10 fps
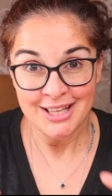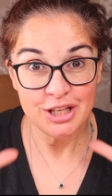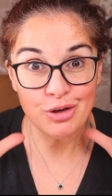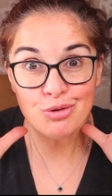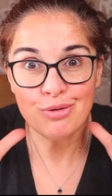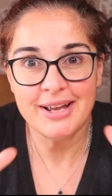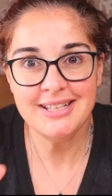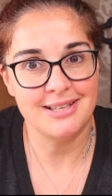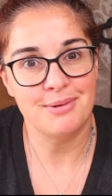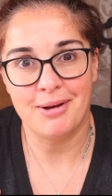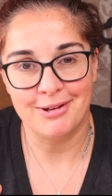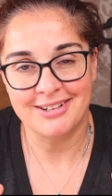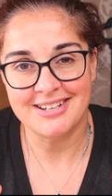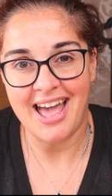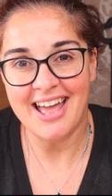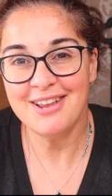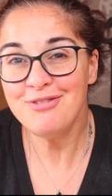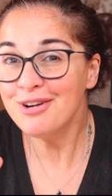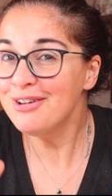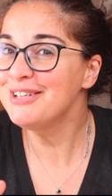They go crazy about it. And
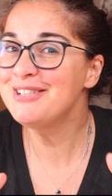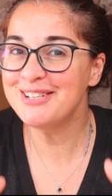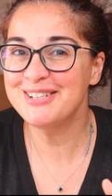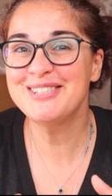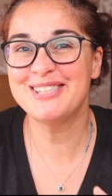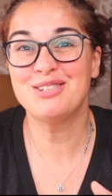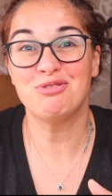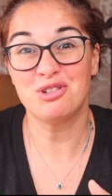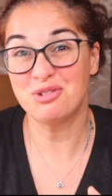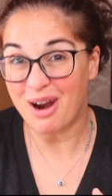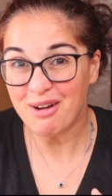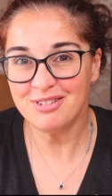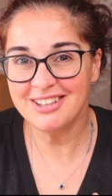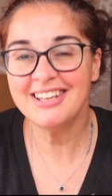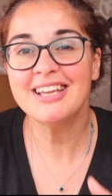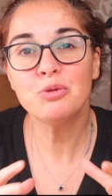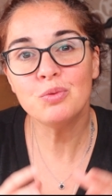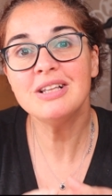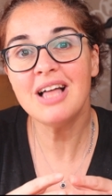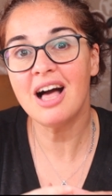if you're going to use this for traveling,
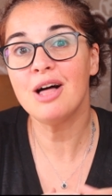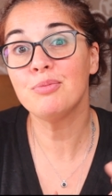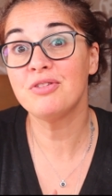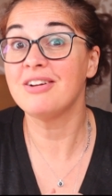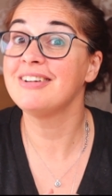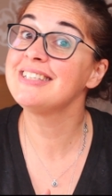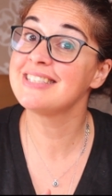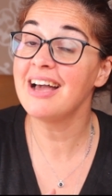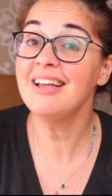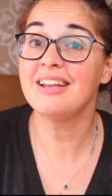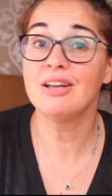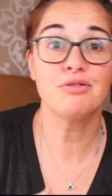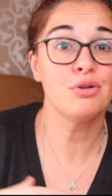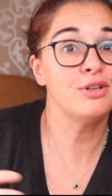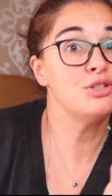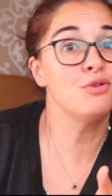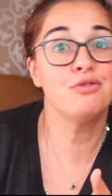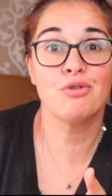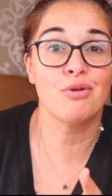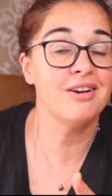it will help with their anxiety of going to a
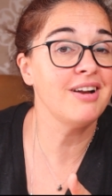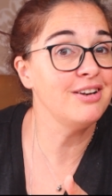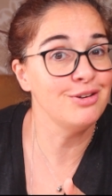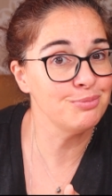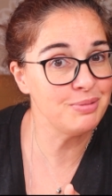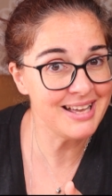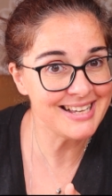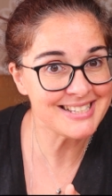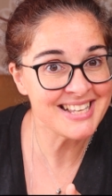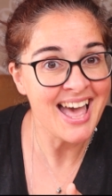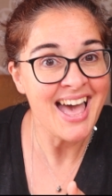foreign, unknown place.